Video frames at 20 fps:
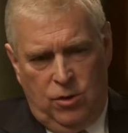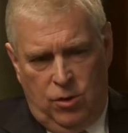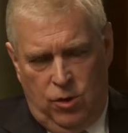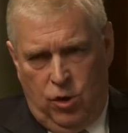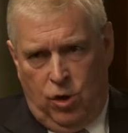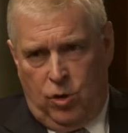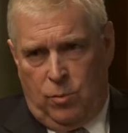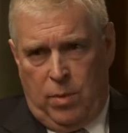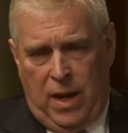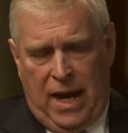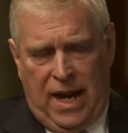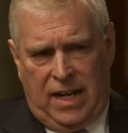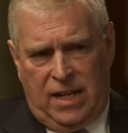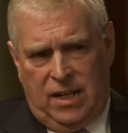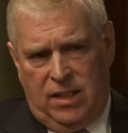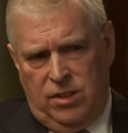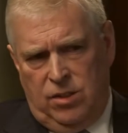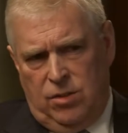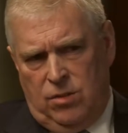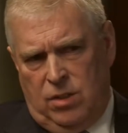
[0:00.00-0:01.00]
you look back
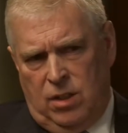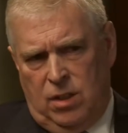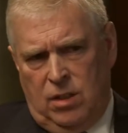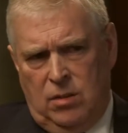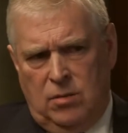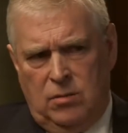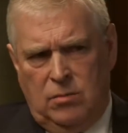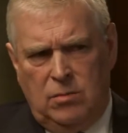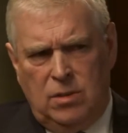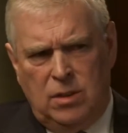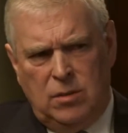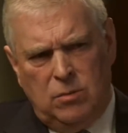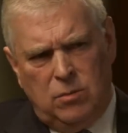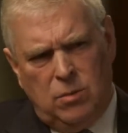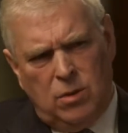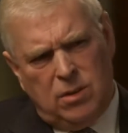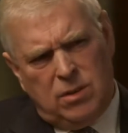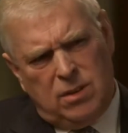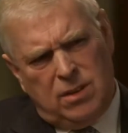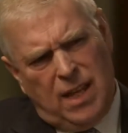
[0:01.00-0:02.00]
and you go, well,
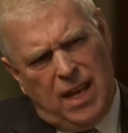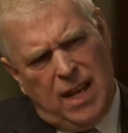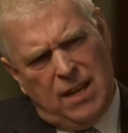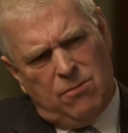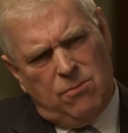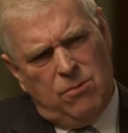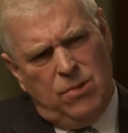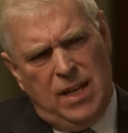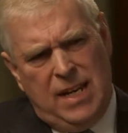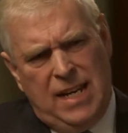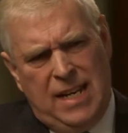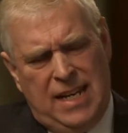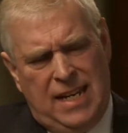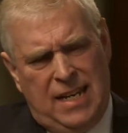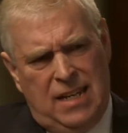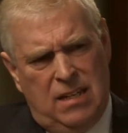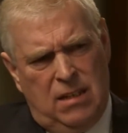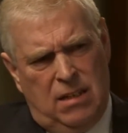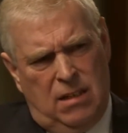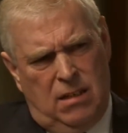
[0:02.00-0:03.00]
was that really